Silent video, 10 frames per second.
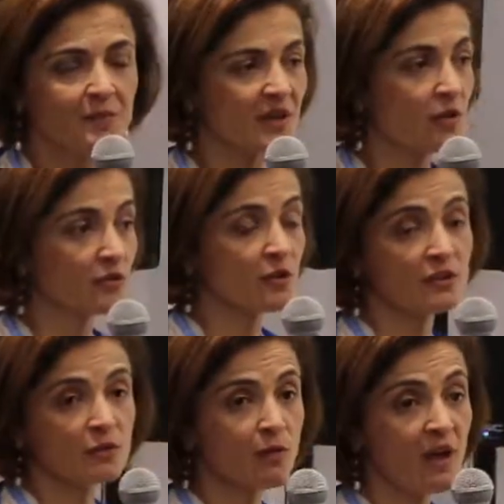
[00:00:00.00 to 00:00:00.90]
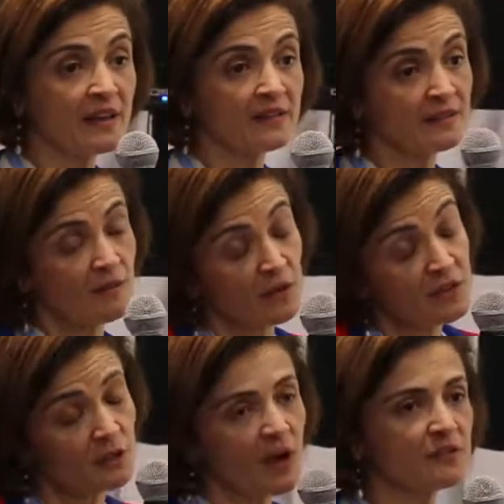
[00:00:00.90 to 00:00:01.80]
because
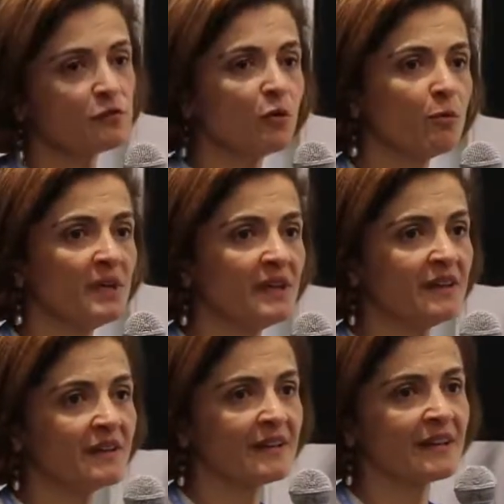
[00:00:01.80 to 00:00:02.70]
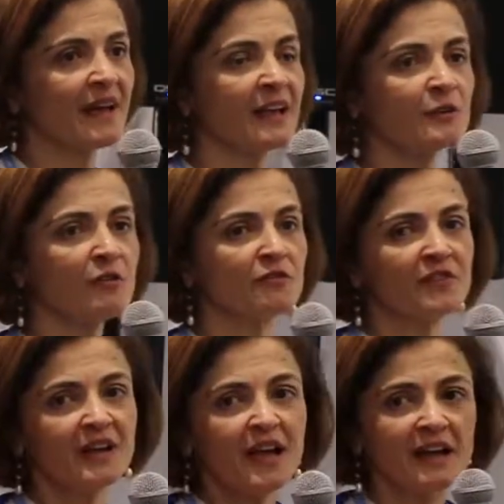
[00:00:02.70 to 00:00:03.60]
otherwise we will be kind of
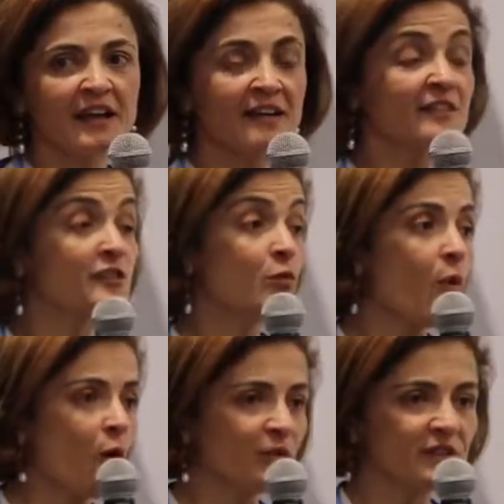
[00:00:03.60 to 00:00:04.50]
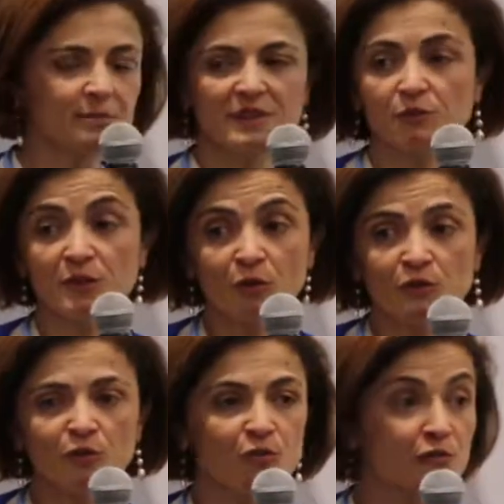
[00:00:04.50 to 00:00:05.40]
against the world, but we
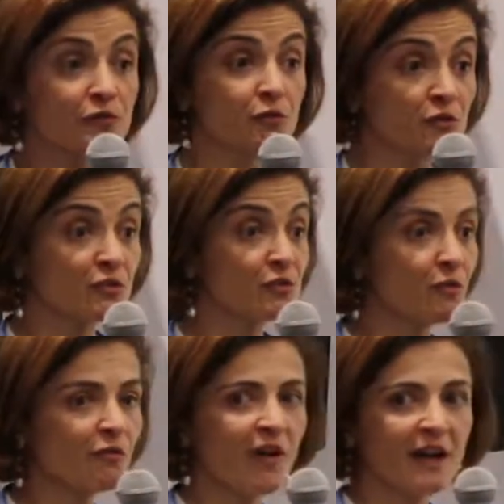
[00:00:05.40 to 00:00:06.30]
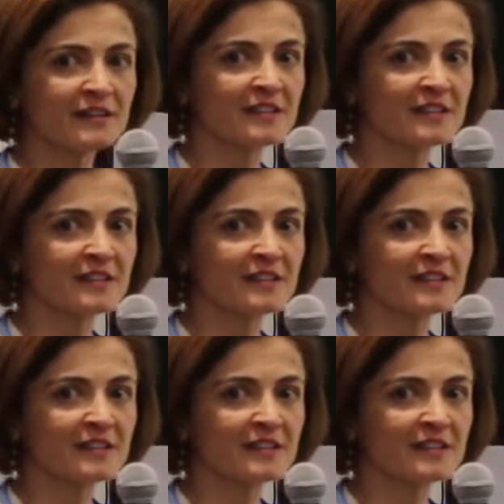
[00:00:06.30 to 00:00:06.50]
don't know the future so far.